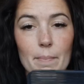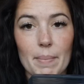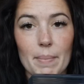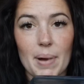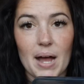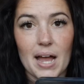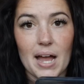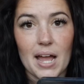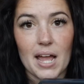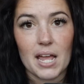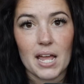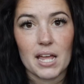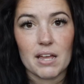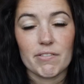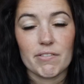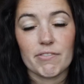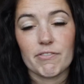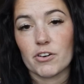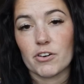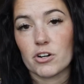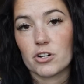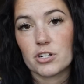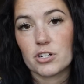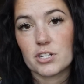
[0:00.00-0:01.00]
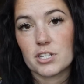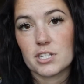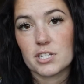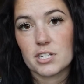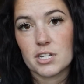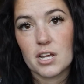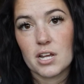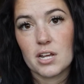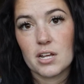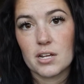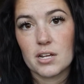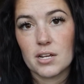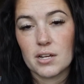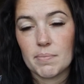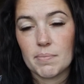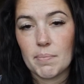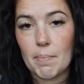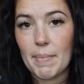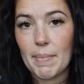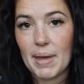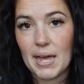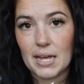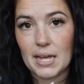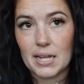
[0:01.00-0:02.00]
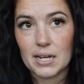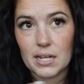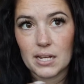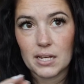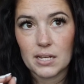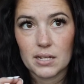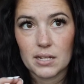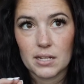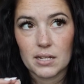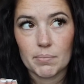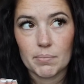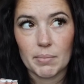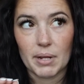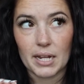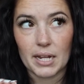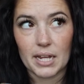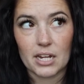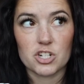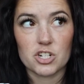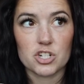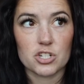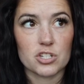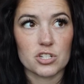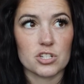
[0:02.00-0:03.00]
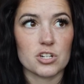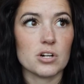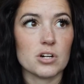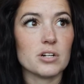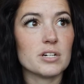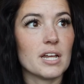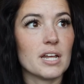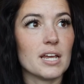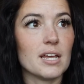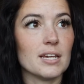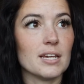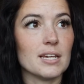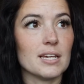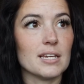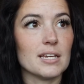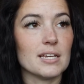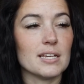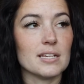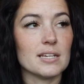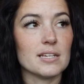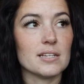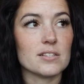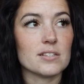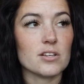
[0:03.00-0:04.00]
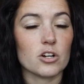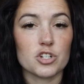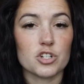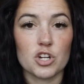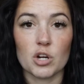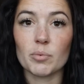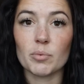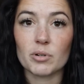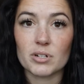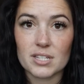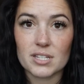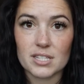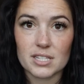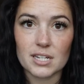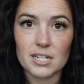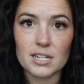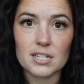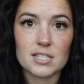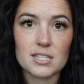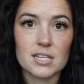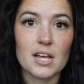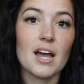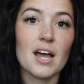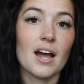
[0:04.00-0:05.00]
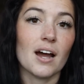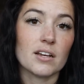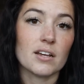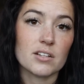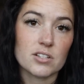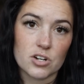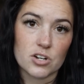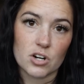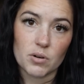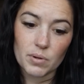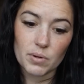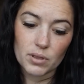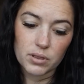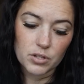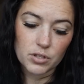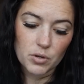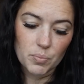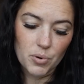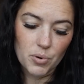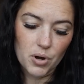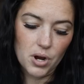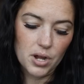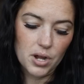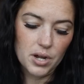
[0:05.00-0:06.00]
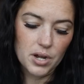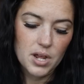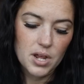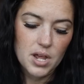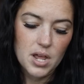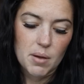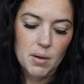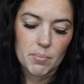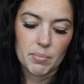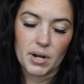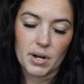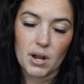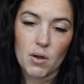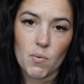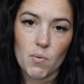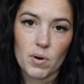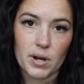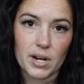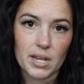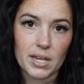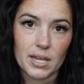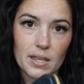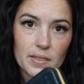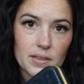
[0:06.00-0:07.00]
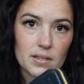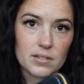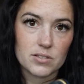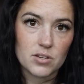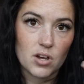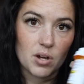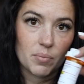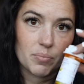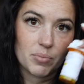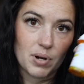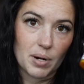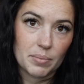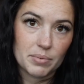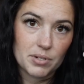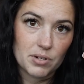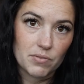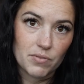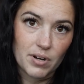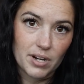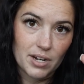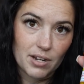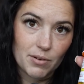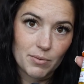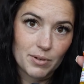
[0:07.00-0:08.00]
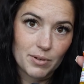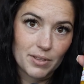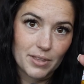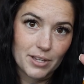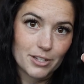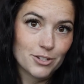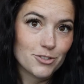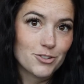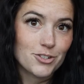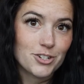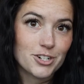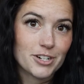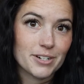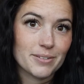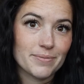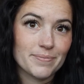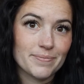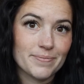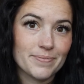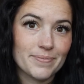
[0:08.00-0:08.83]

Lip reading: My first medication start date is October 6th. I start with Lupron, but I wanna get this all prepped and ready with estrogen.